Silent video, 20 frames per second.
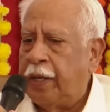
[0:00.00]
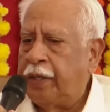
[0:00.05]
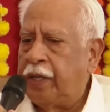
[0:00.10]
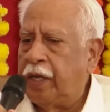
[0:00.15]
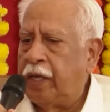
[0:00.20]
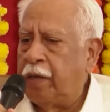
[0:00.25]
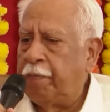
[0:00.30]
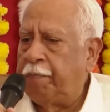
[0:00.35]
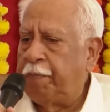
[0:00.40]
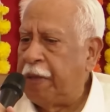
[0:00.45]

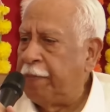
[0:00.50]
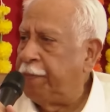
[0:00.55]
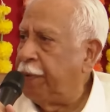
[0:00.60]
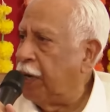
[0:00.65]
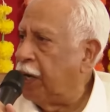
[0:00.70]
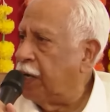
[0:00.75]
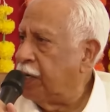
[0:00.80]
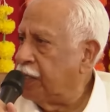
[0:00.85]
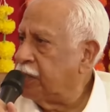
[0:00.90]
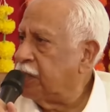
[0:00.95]
The
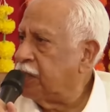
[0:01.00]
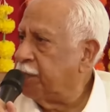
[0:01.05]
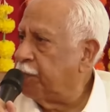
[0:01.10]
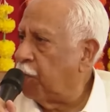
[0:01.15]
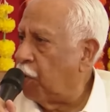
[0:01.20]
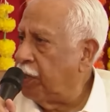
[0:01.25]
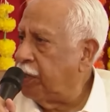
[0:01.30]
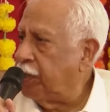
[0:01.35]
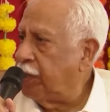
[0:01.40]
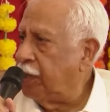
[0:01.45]
people are
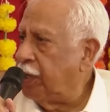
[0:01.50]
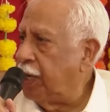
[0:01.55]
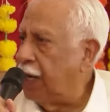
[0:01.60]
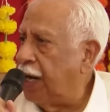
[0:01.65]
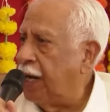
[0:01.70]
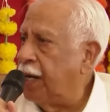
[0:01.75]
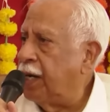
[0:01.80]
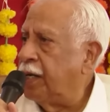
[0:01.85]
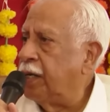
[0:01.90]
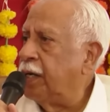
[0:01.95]
disappointed
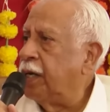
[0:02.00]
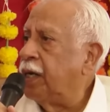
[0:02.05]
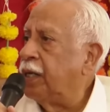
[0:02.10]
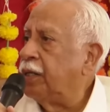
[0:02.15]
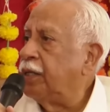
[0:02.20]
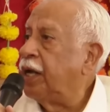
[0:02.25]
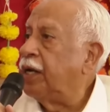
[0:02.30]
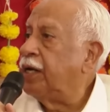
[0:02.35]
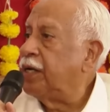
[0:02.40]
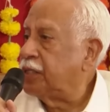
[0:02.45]
and
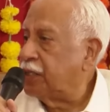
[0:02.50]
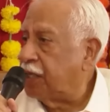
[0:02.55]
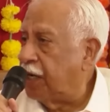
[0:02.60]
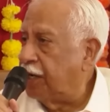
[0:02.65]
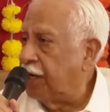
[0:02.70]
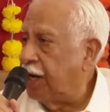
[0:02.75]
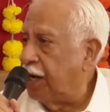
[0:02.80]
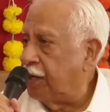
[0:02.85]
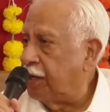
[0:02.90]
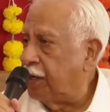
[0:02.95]
they're
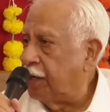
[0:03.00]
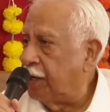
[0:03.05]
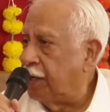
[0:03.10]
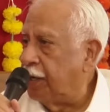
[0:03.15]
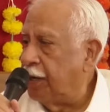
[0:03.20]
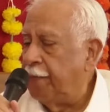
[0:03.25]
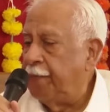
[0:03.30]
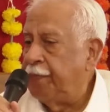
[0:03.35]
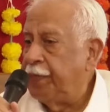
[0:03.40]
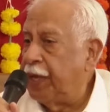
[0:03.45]
discontented,
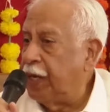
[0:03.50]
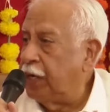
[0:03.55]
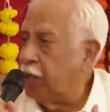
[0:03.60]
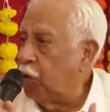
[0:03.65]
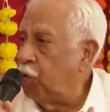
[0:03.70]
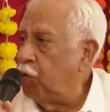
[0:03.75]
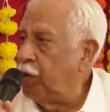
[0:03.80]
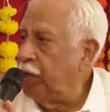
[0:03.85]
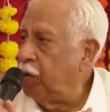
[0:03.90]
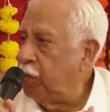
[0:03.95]

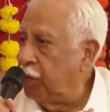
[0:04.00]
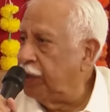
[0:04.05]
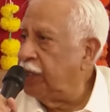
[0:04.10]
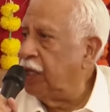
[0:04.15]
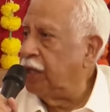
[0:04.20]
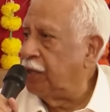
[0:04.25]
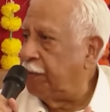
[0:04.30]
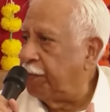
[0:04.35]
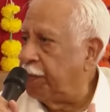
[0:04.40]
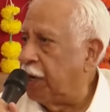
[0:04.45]
including
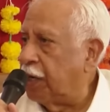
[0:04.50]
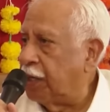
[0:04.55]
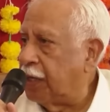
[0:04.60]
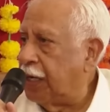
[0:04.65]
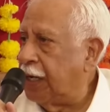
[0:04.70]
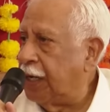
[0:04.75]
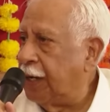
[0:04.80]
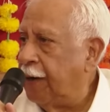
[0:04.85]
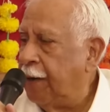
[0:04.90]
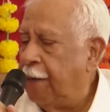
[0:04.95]
within the party.